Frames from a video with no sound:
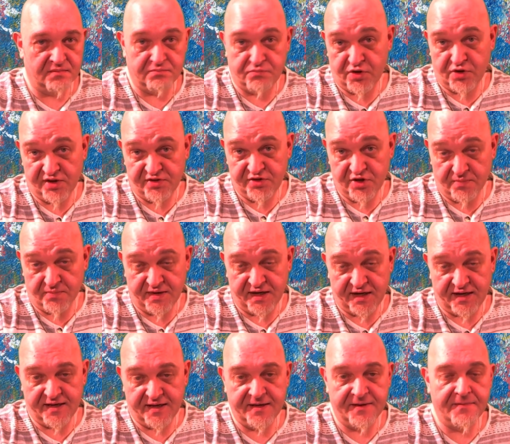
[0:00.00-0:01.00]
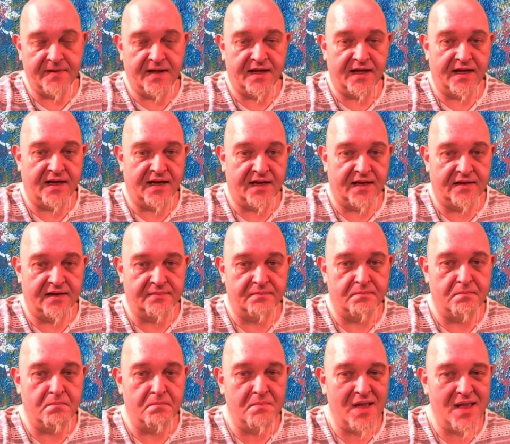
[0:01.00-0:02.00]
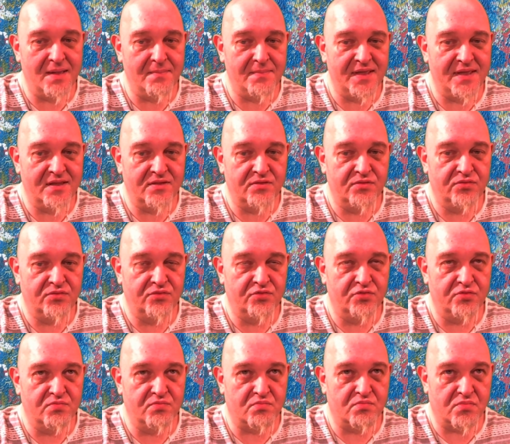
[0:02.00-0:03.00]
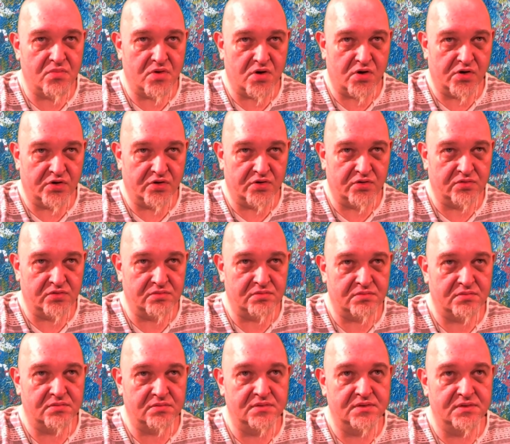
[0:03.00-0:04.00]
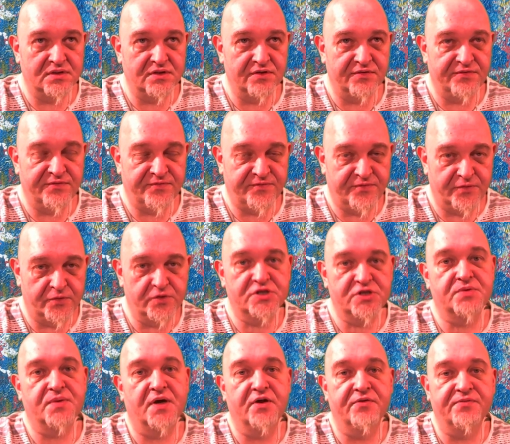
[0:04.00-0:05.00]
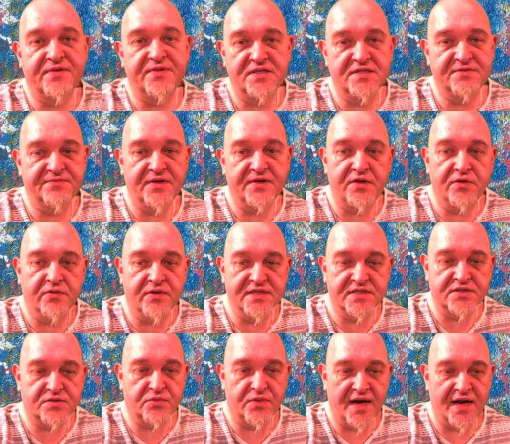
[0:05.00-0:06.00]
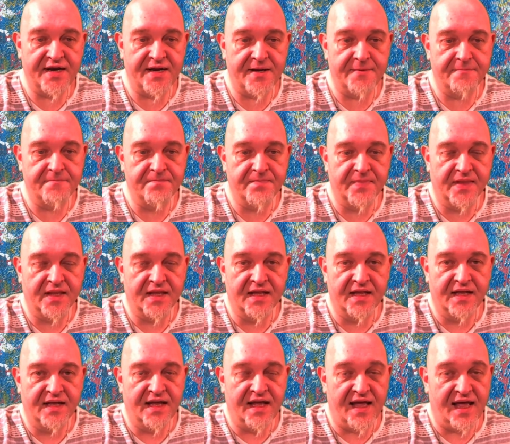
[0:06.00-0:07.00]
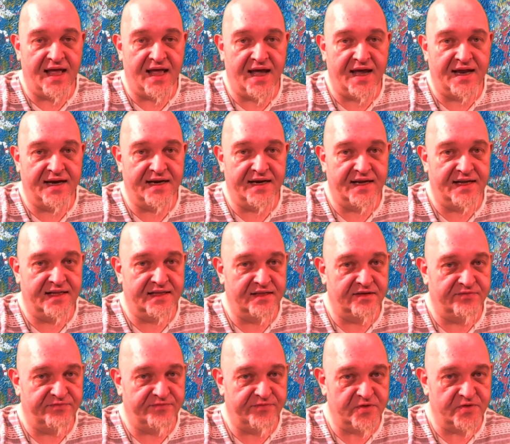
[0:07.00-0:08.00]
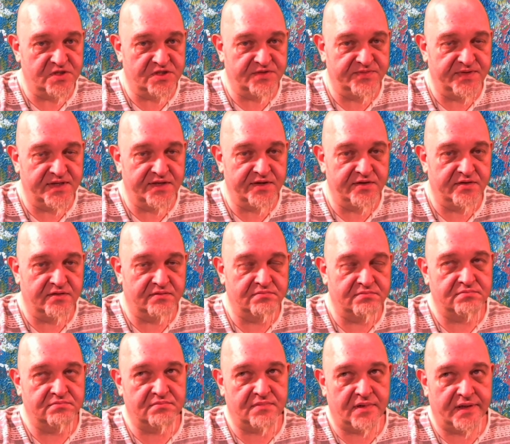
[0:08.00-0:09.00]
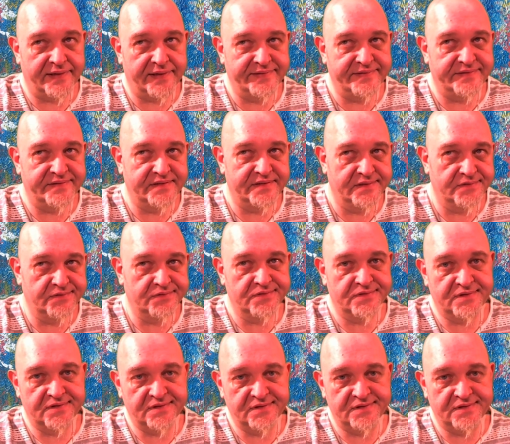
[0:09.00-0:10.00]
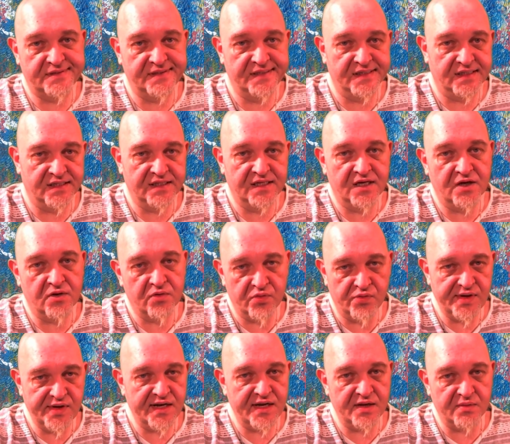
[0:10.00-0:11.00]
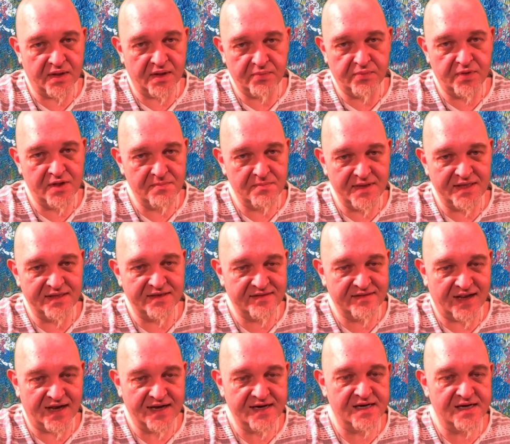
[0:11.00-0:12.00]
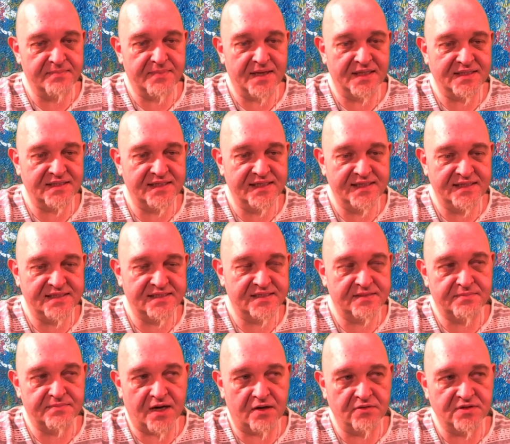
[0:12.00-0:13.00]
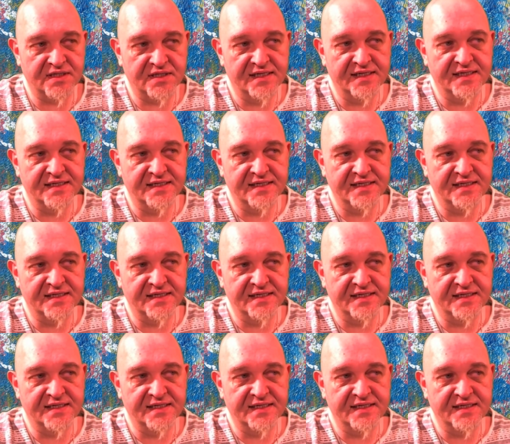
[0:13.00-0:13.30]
Brother Dominic, uh, maybe tomorrow the first one of this video is ready. And the first video, I don't still know really what will be the title, but it's about